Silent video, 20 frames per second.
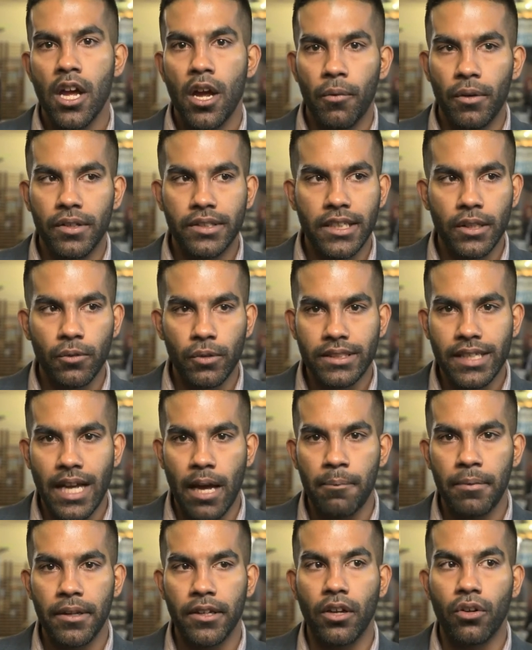We've seen what's
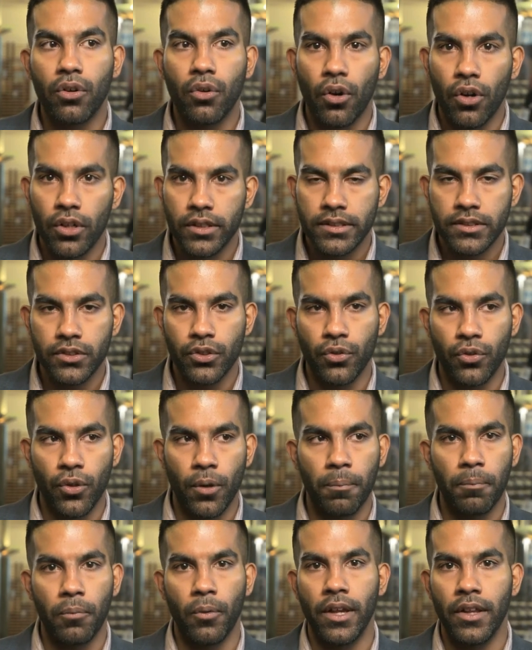happening across
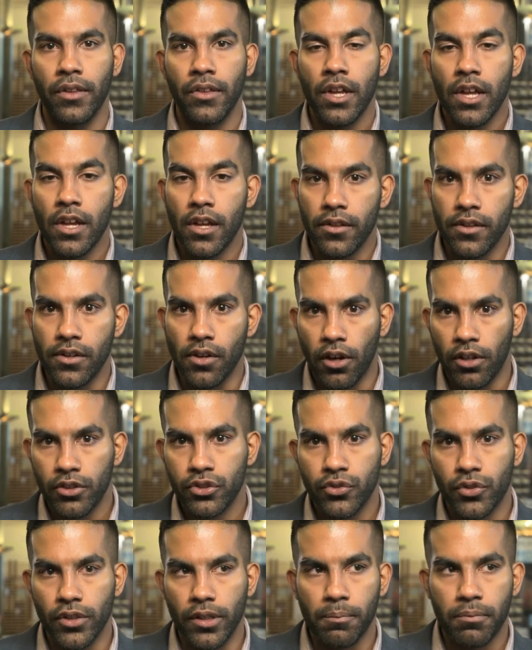Europe with the
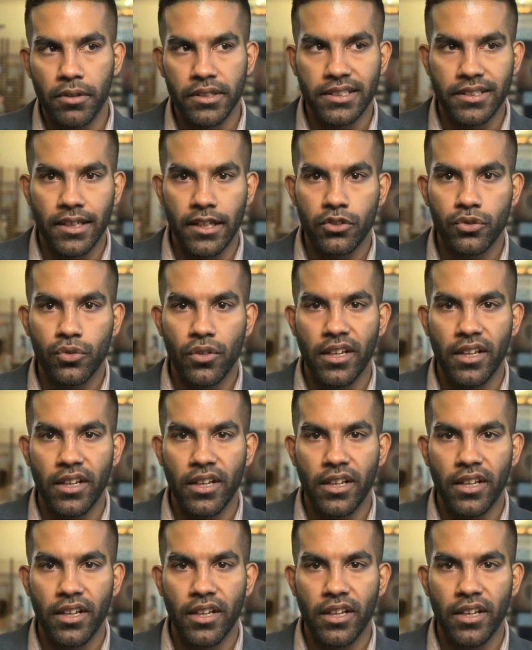Austrian presidential